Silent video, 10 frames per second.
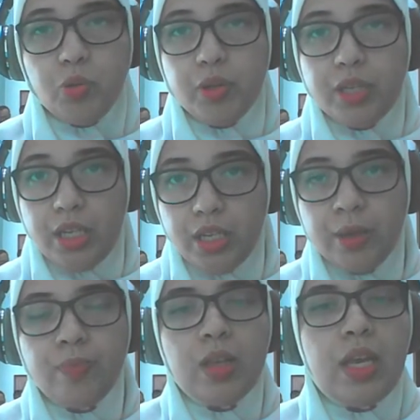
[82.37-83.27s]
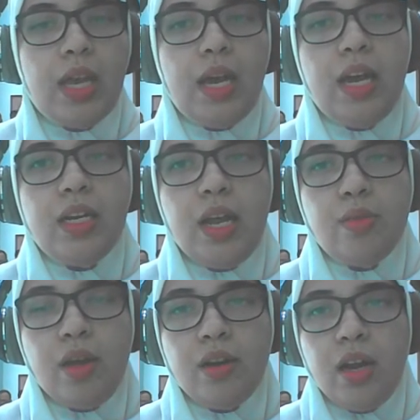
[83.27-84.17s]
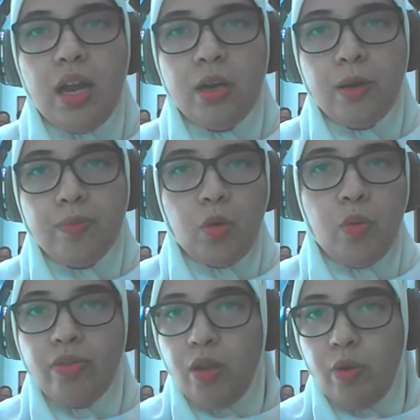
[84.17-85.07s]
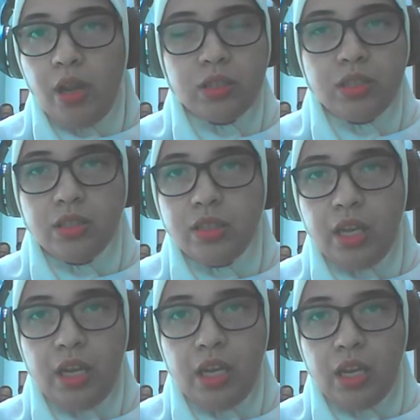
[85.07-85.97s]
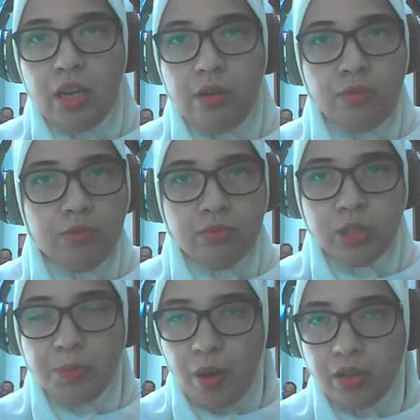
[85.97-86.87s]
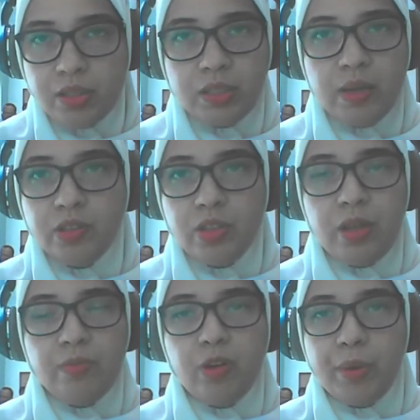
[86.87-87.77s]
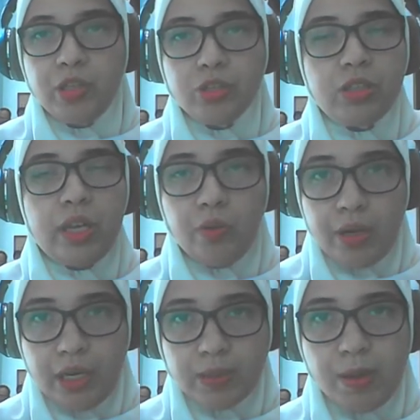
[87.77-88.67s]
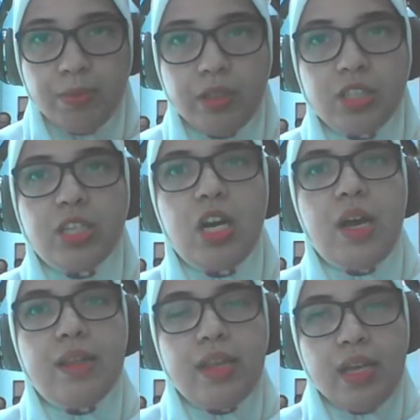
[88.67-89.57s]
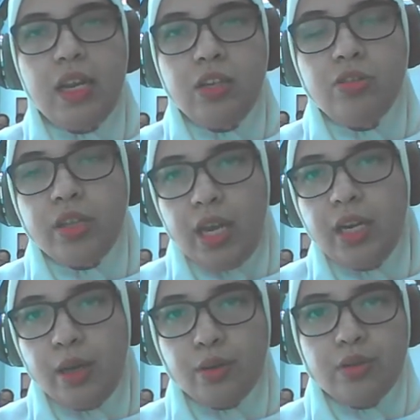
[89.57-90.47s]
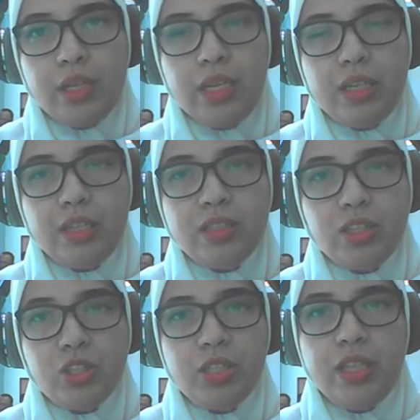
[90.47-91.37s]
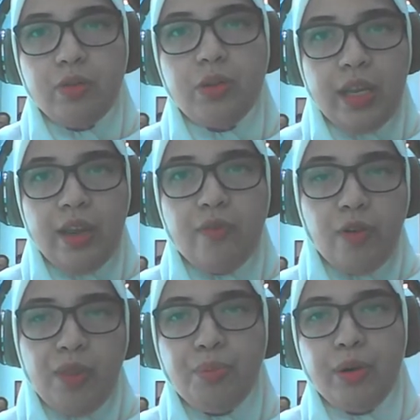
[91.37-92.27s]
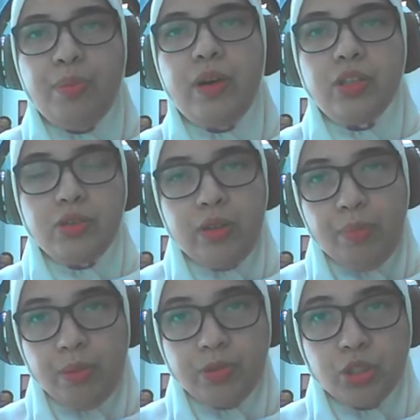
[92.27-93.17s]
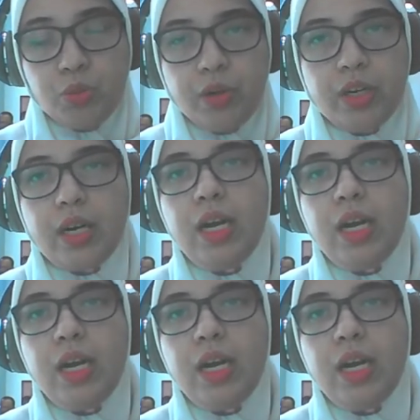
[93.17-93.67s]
work here, and then when they wait until a response is given to them from a journal, like when it gets published, then you'll get another link essentially that will link from the preprint to the published work.